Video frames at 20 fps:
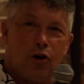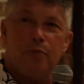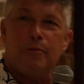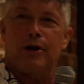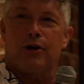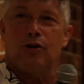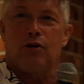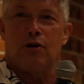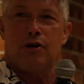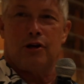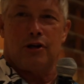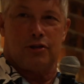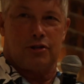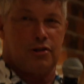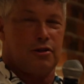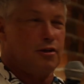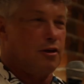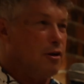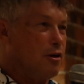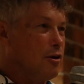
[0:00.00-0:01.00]
Thurman hurt
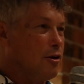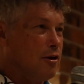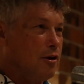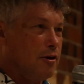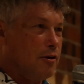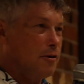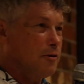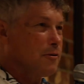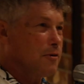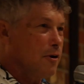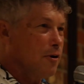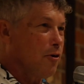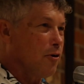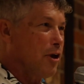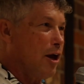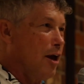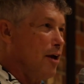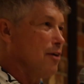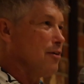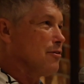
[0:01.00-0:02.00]
us.
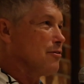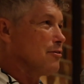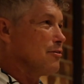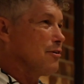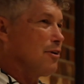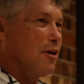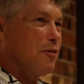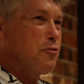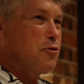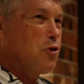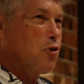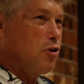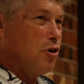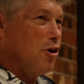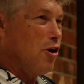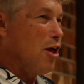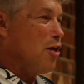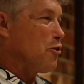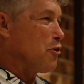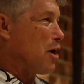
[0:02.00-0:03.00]
Okay? And a few of
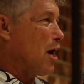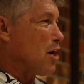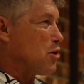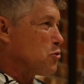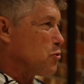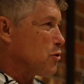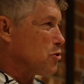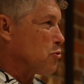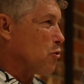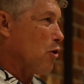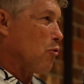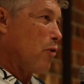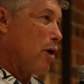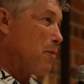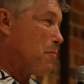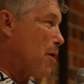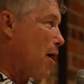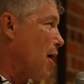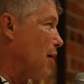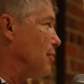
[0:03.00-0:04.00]
you other guys, once in a while,
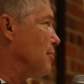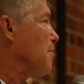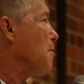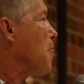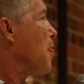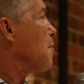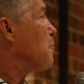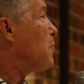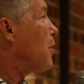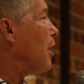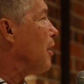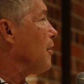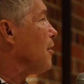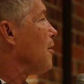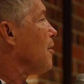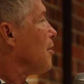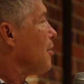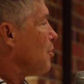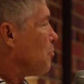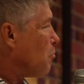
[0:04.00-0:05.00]
Ray Pat.
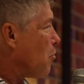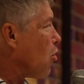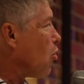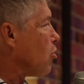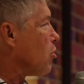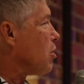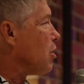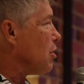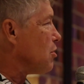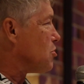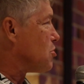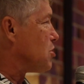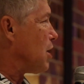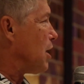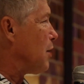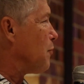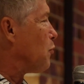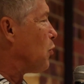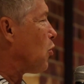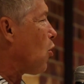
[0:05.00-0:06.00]
But Mark and
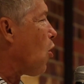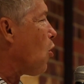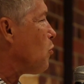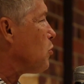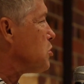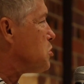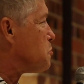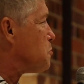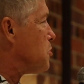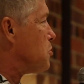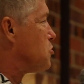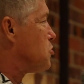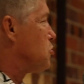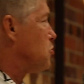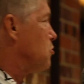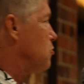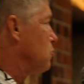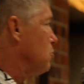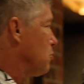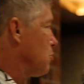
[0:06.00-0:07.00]
Steve would always push
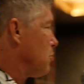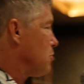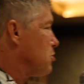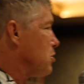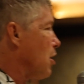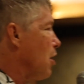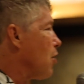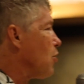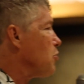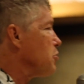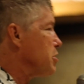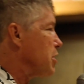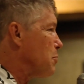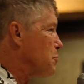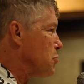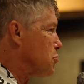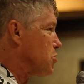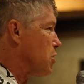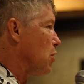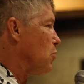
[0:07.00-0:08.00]
you to
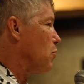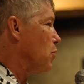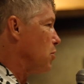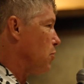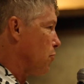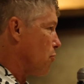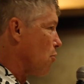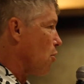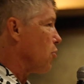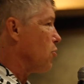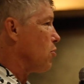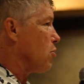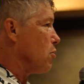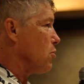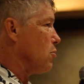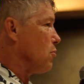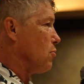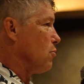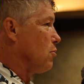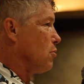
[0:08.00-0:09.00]
110% of what you thought you
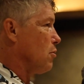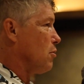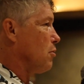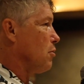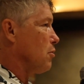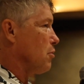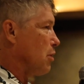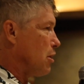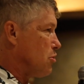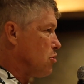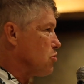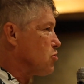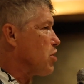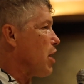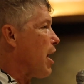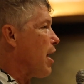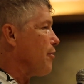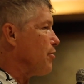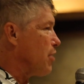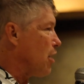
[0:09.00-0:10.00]
could do. They just
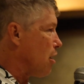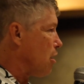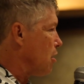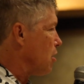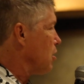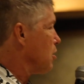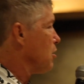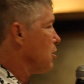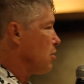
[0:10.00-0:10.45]
had that,